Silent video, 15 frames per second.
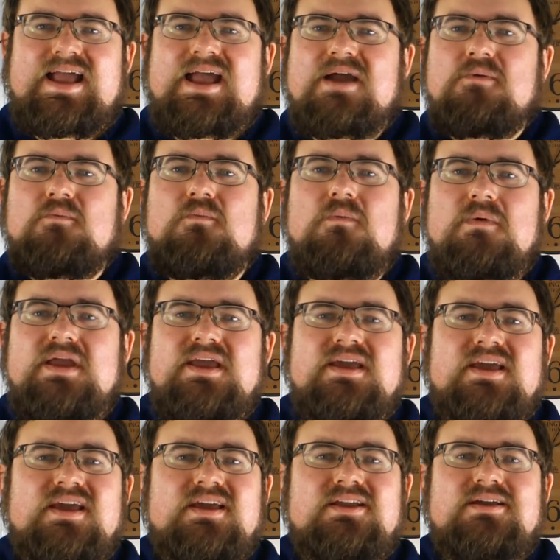And we
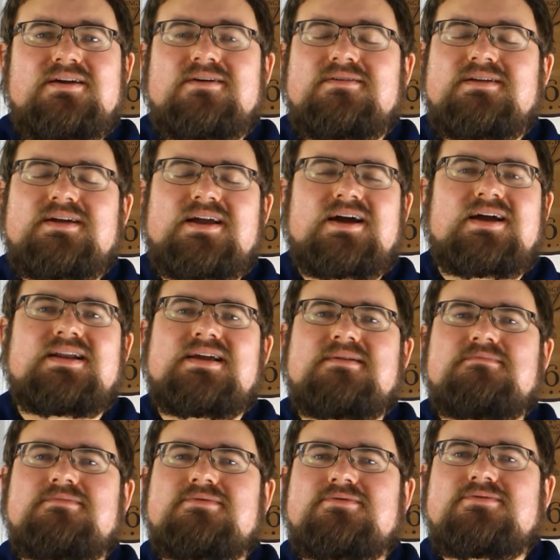can go to God
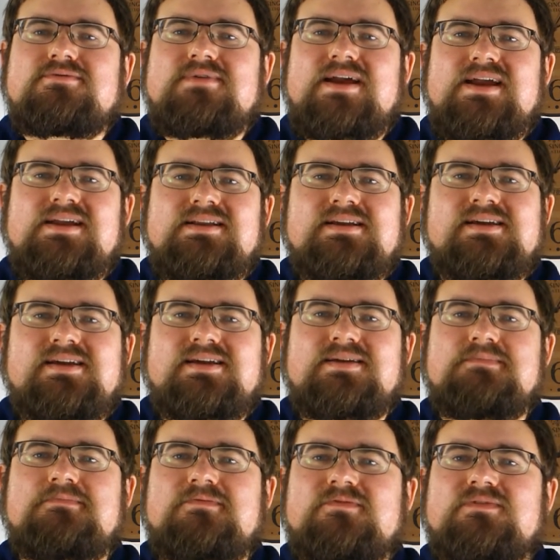and pray to
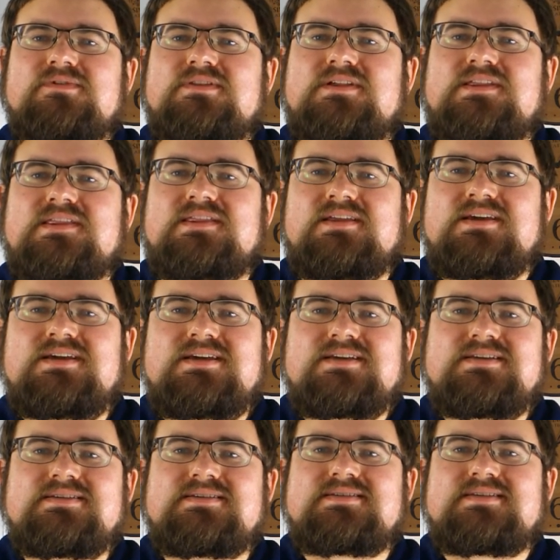Him for the
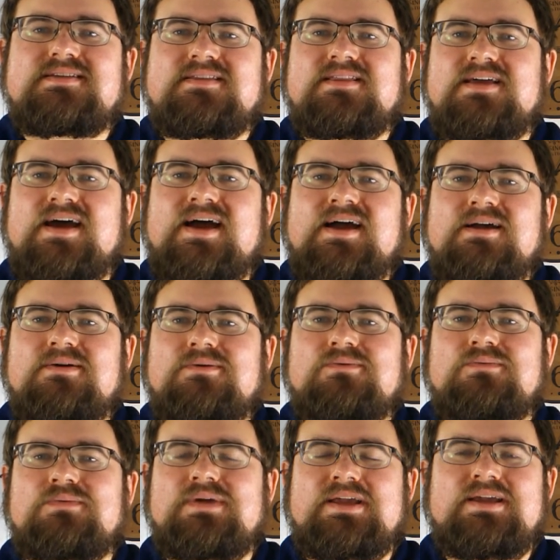things that
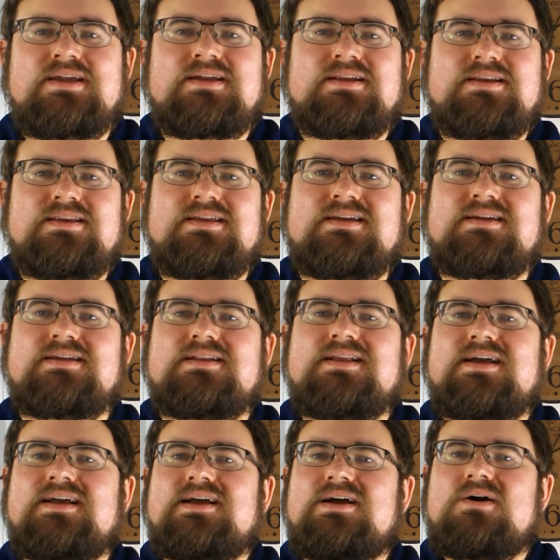we need.
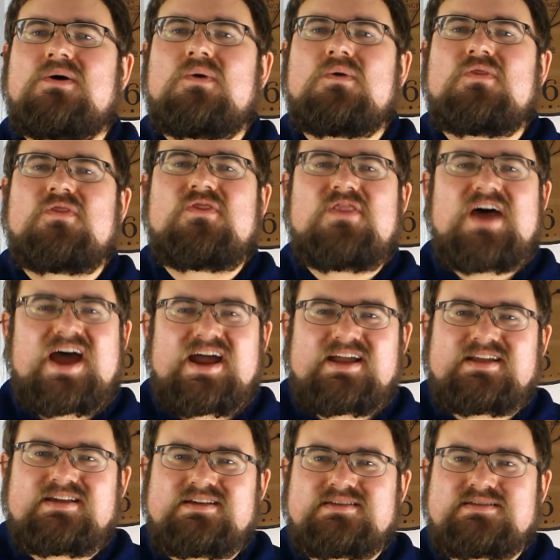
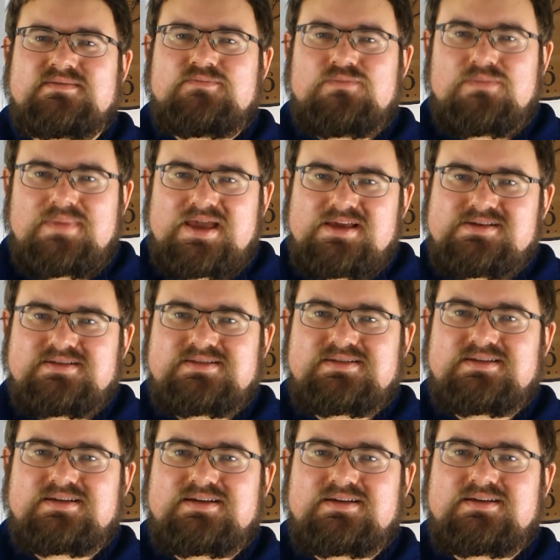That is
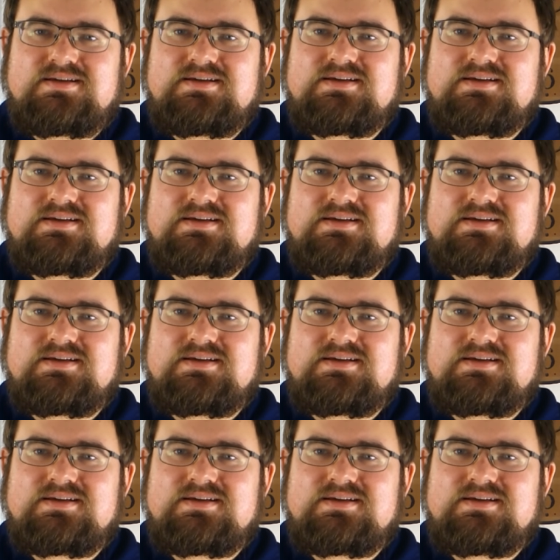amazing.